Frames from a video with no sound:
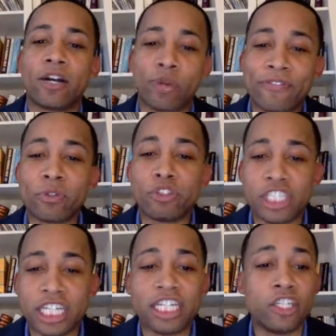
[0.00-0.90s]

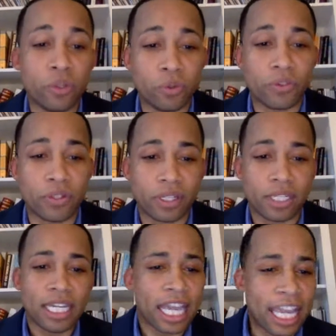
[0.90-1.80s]
refugee youth.
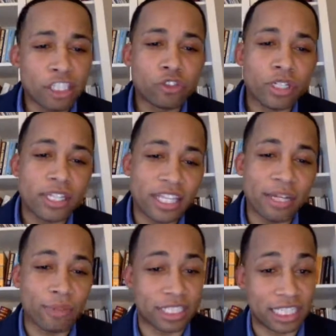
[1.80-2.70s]
Indra
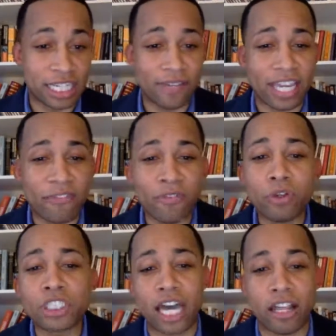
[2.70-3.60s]
then received a
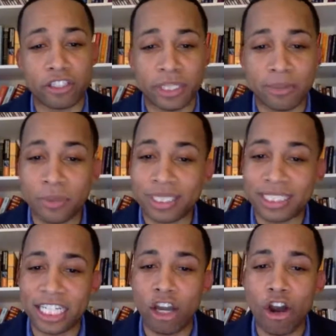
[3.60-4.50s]
full scholarship to
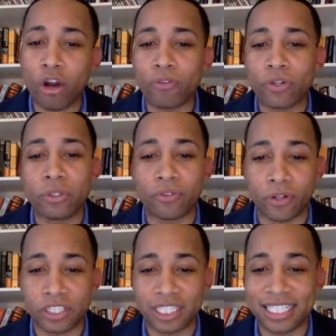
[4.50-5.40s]
attend Harvard
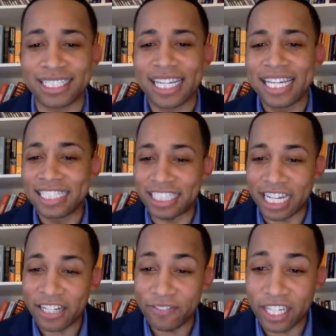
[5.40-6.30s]
University's
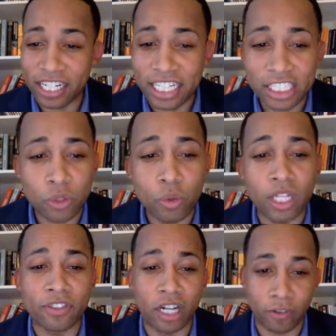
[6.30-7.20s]
John F. Kennedy
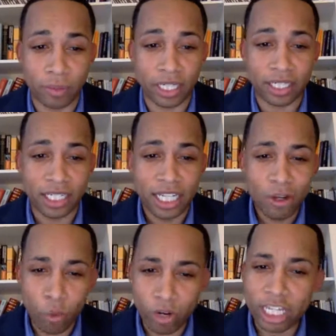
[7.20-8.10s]
School of Government,
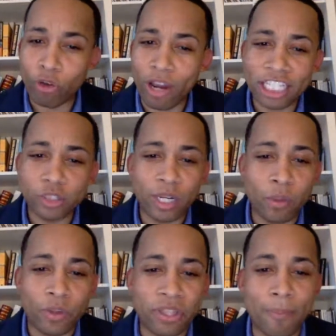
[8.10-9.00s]
where he
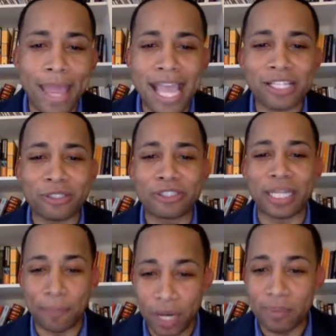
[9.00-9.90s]
graduated with a master's
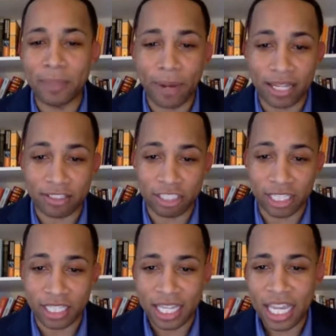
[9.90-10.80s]
in public
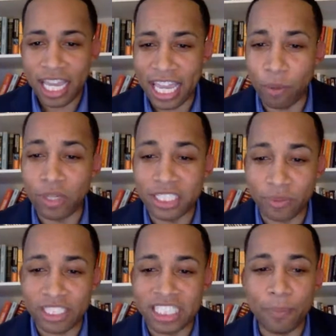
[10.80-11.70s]
policy and was
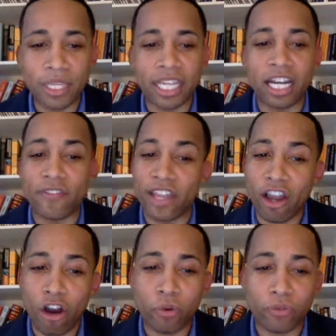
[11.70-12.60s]
the recipient of a
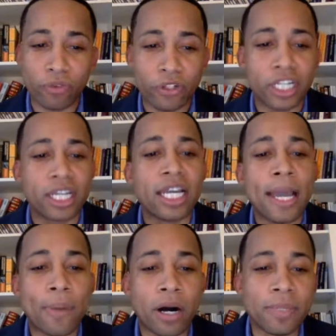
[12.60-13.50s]
Harvard
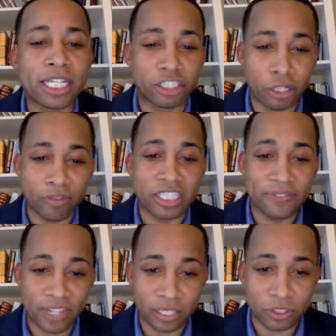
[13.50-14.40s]
Public
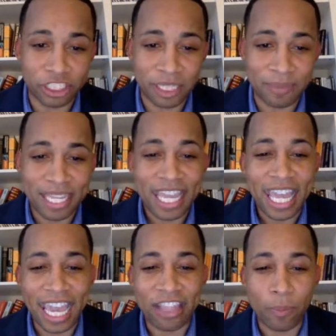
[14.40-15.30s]
Service Fellowship
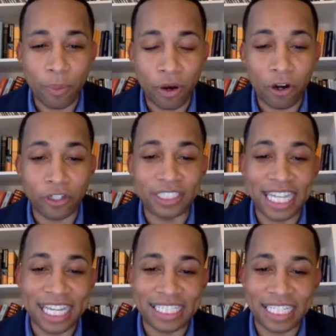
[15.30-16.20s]
and the Paul
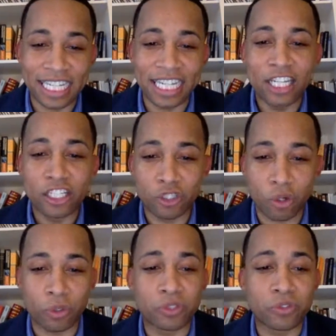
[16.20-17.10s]
Daisy
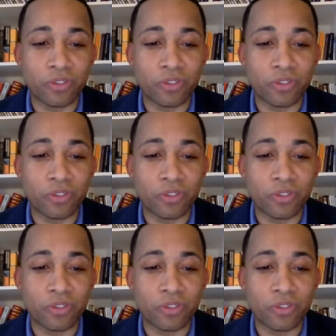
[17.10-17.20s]
Soros